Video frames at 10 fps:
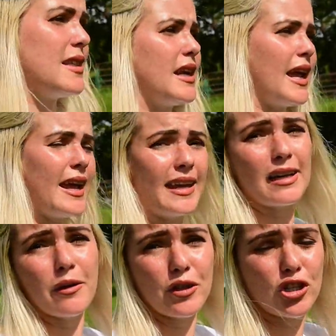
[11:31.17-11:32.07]
the day hanging
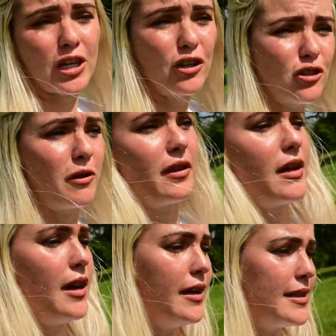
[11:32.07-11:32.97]
out in the shade chewing the
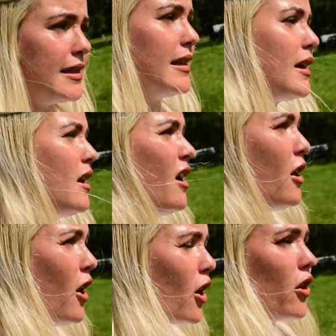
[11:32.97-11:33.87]
cud. It's in the
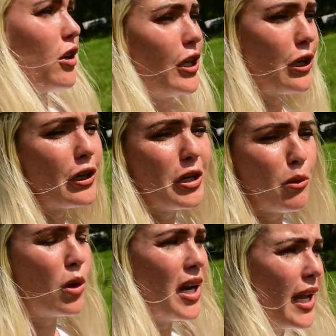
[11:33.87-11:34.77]
early, early
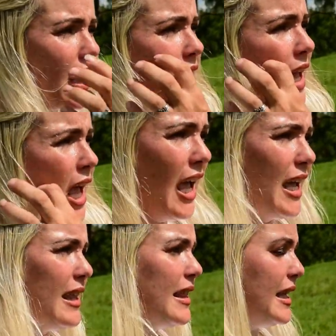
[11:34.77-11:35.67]
morning
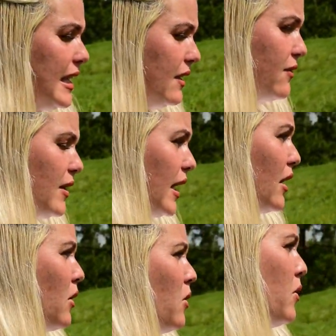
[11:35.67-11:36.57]
and the
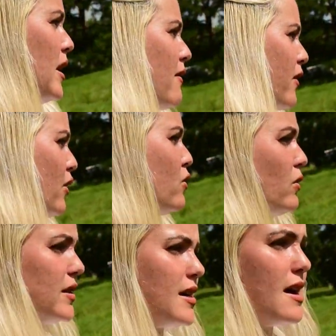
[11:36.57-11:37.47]
evening, whenever it
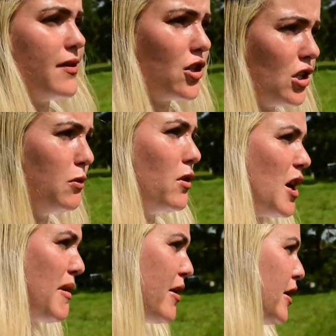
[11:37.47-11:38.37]
cools off, that she will come out